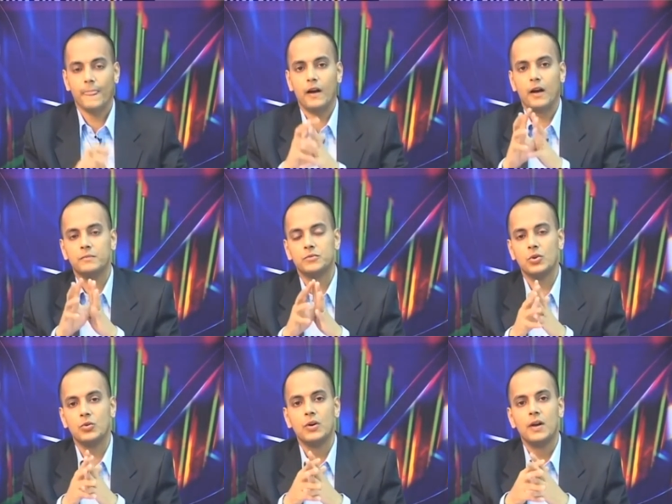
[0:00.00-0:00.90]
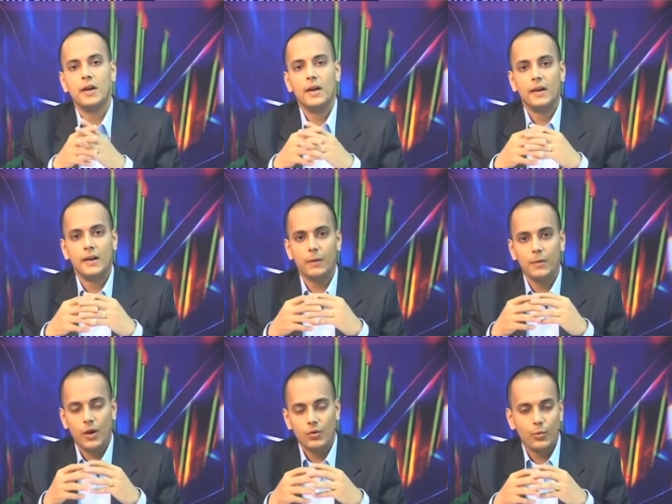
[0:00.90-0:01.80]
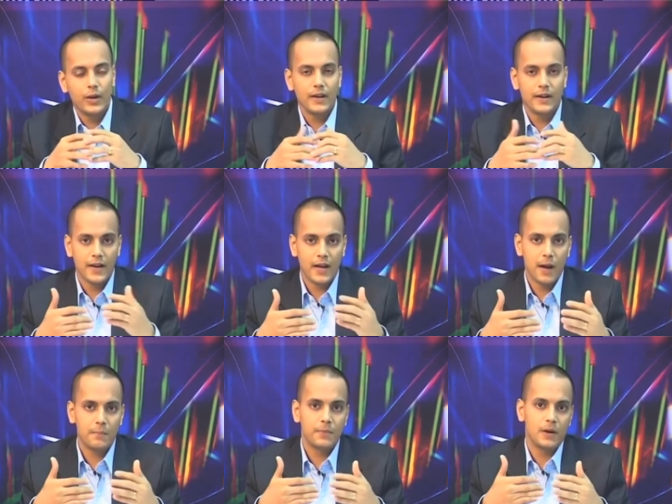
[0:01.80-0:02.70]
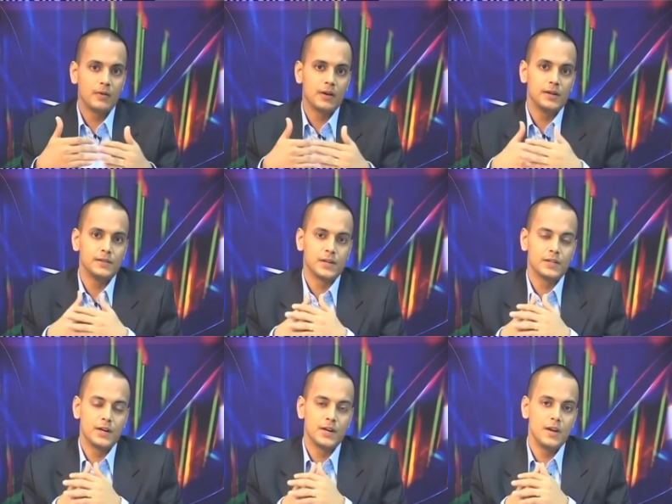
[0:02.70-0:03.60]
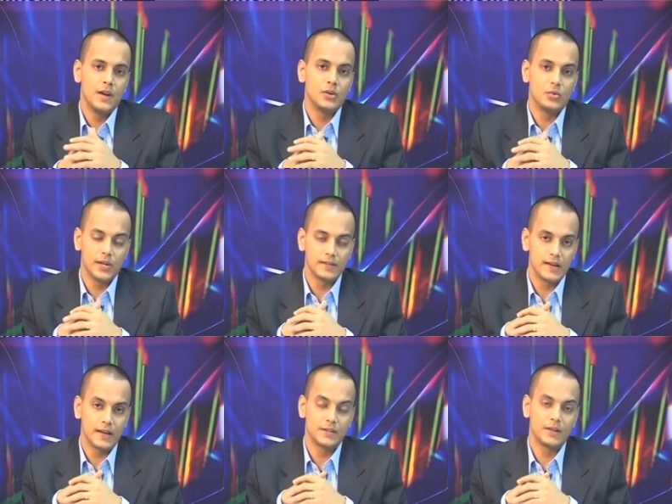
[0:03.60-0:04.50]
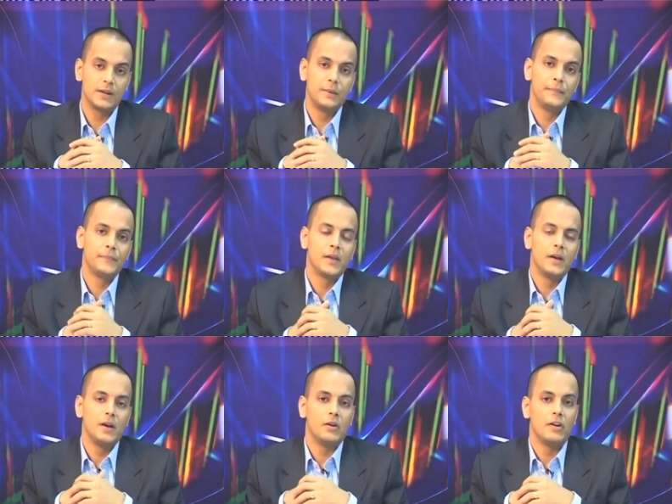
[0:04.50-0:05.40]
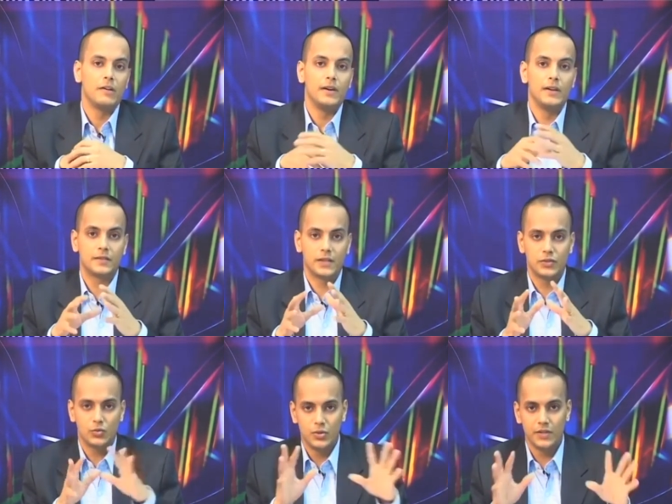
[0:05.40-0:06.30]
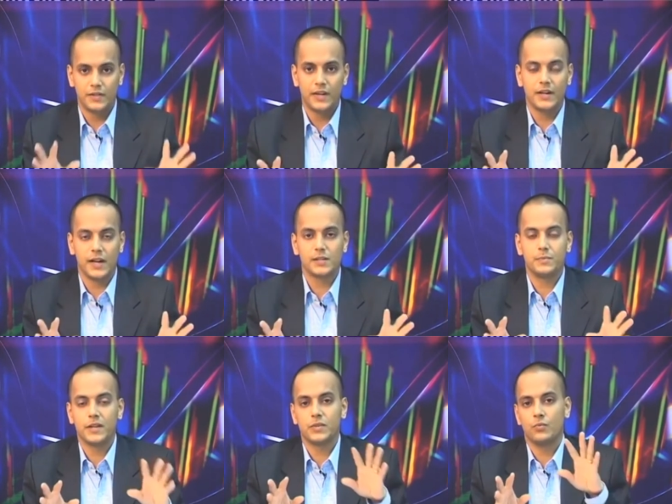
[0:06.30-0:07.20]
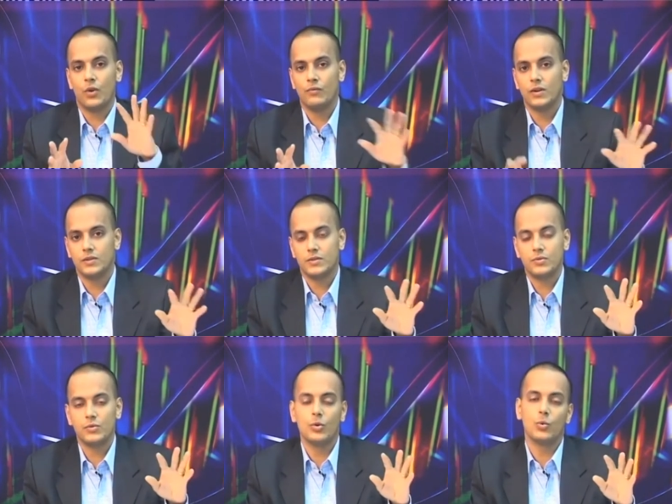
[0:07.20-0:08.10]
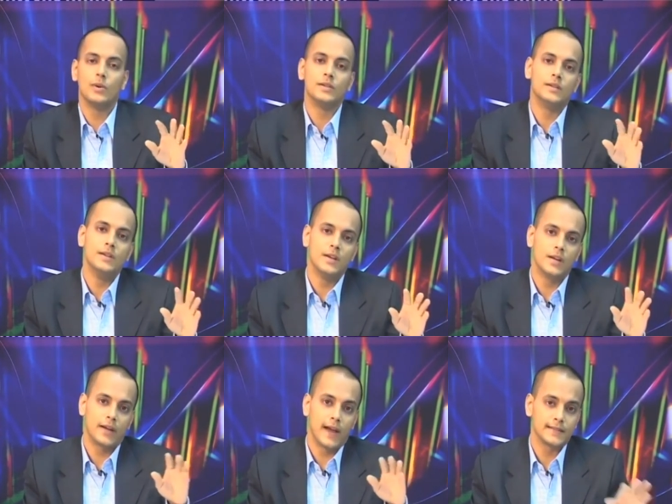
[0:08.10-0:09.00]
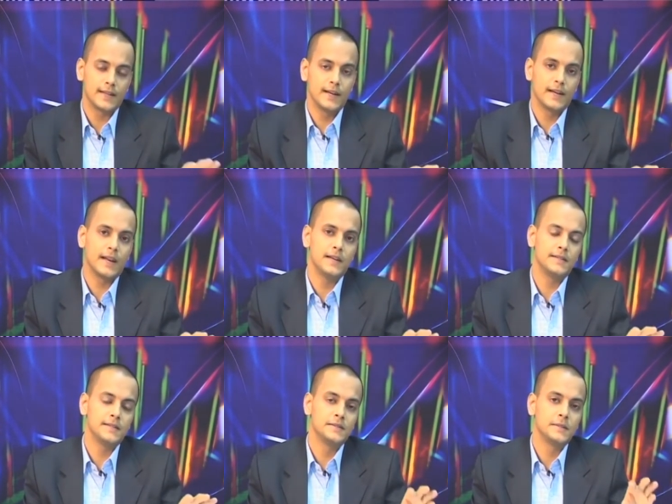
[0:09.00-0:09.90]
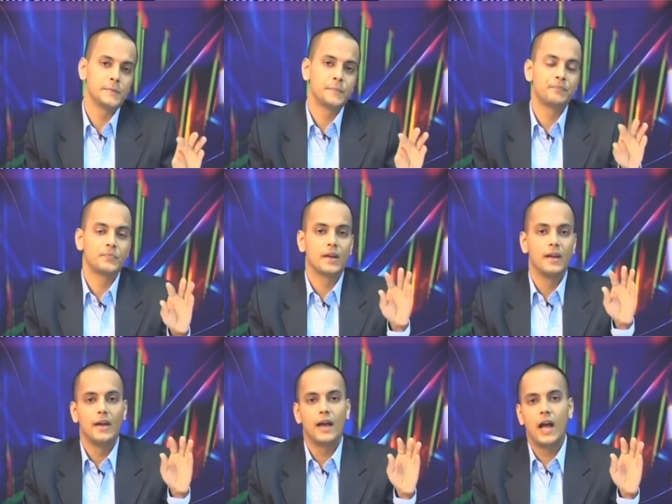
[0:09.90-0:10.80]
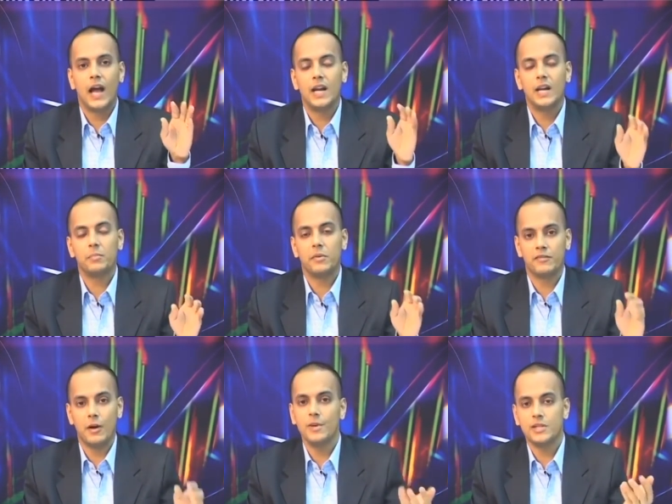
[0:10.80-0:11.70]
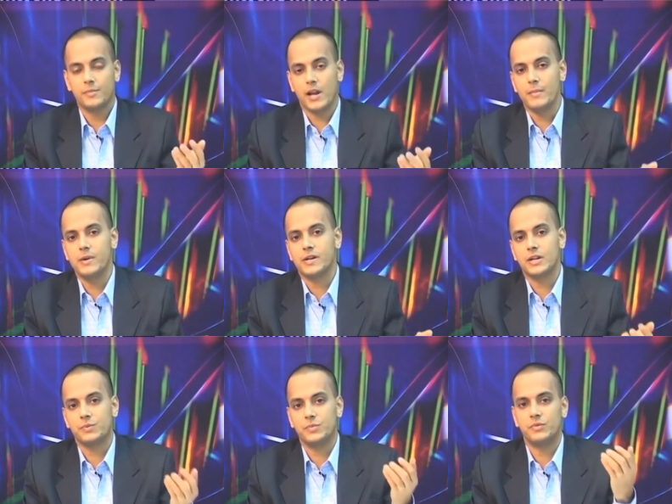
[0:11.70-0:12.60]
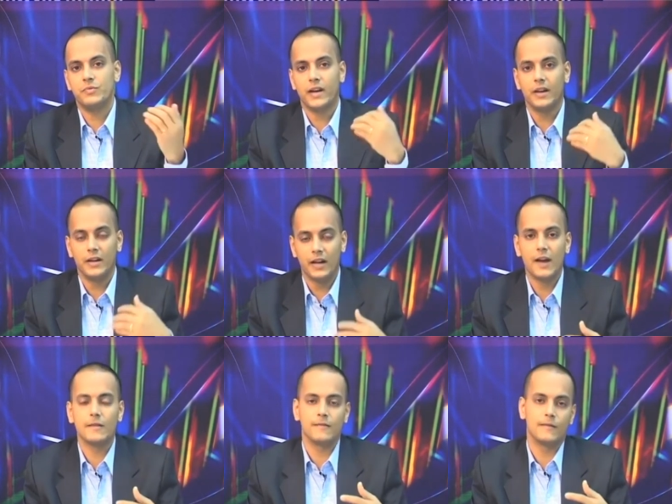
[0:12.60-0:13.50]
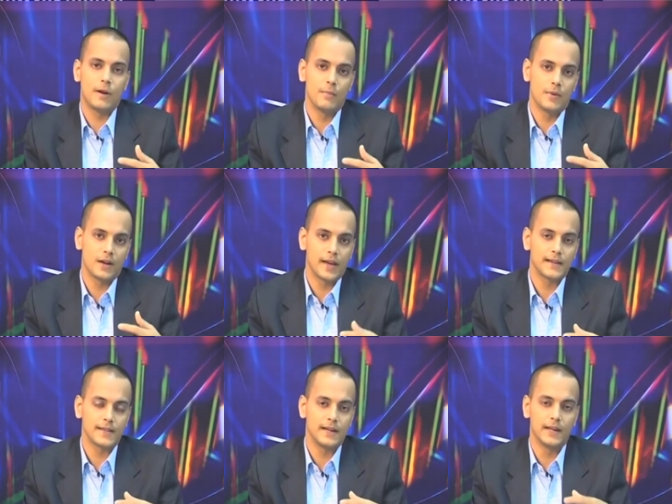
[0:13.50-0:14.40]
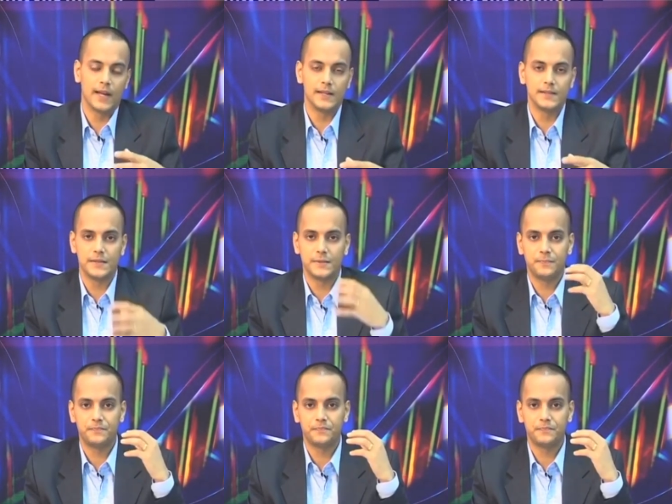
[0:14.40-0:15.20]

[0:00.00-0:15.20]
Um, so, let me now quickly recap our discussion in today's lecture, uh, where we discussed two distinct aspects. One was to do with the cascade analysis and performance parameters which we can derive from a cascade analysis.